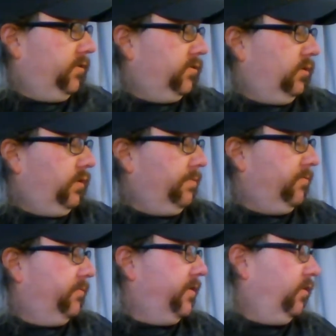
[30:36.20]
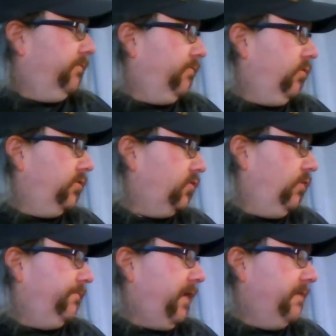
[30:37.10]
So we're up through the 04s. 05s,
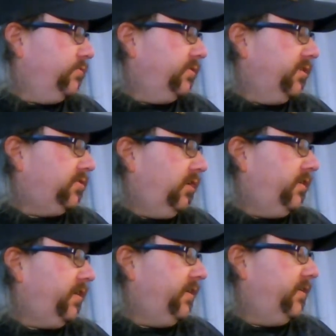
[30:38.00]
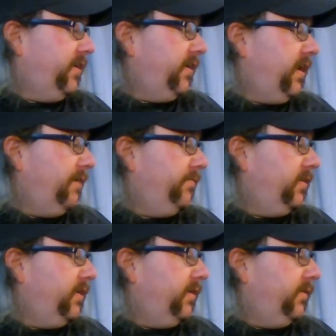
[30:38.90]
is when it's going to start kind of getting heavy
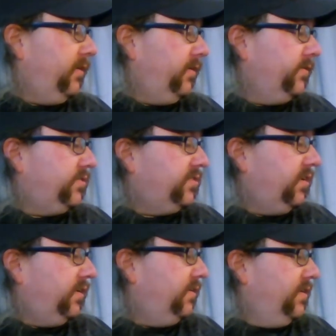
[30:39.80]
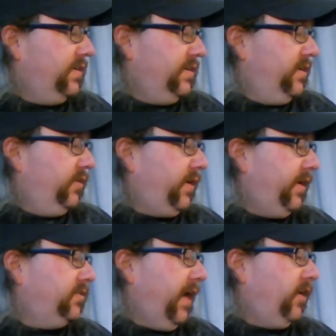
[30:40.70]
again there. It's uh, it
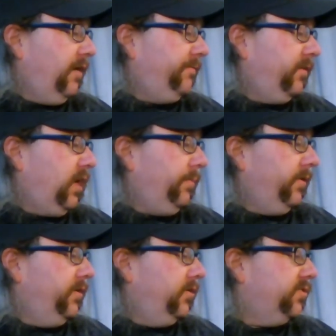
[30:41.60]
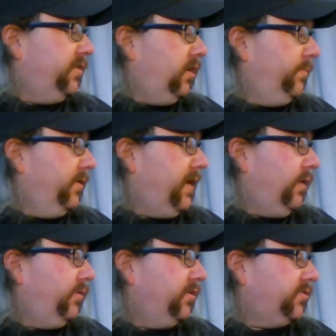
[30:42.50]
kind of died off for a couple of years there, but
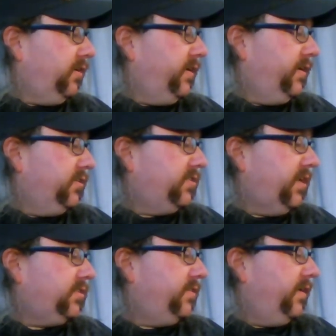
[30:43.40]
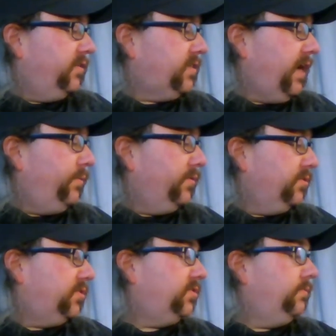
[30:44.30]
now we're going to start getting to sets that I
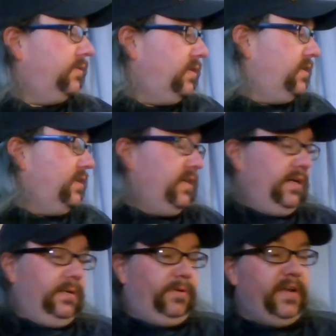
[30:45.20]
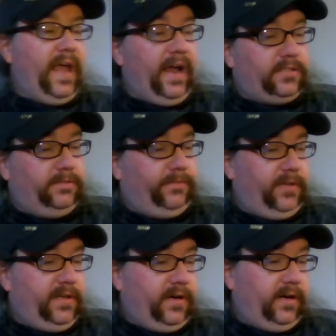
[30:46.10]
was pretty
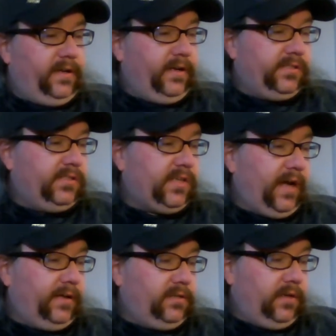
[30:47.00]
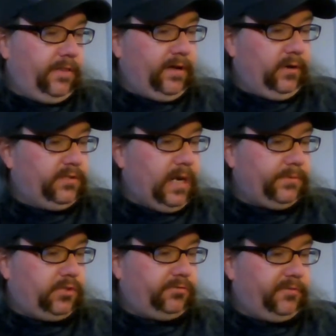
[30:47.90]
actively uh, getting signed. Uh, nothing out of the
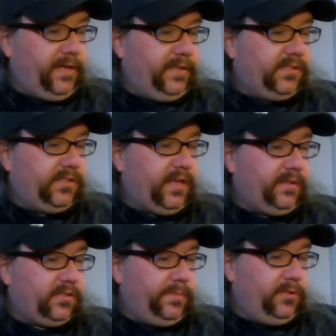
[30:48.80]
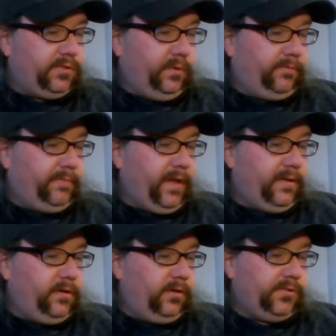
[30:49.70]
Topps traded set that's going to be usable from that
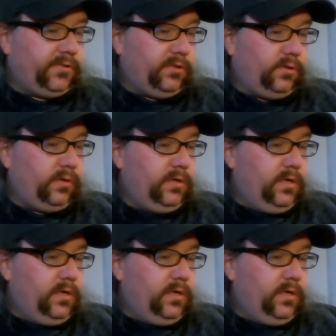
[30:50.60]
year, so